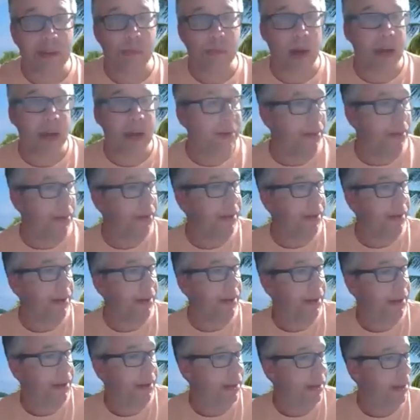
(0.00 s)
minor
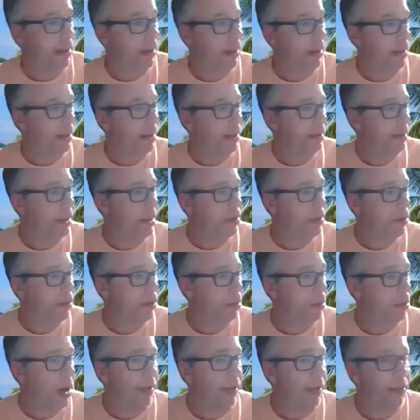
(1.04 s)

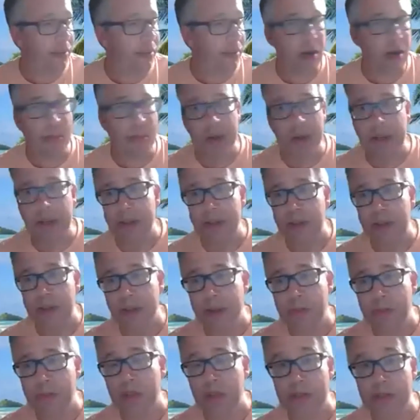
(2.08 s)
harmonica
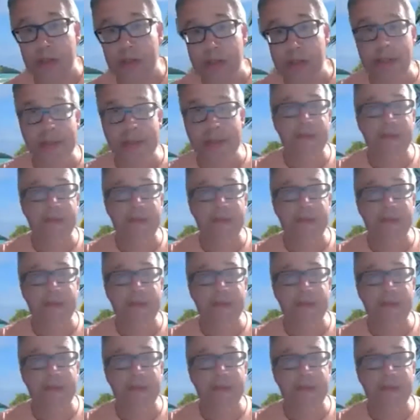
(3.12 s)
tuning, because it's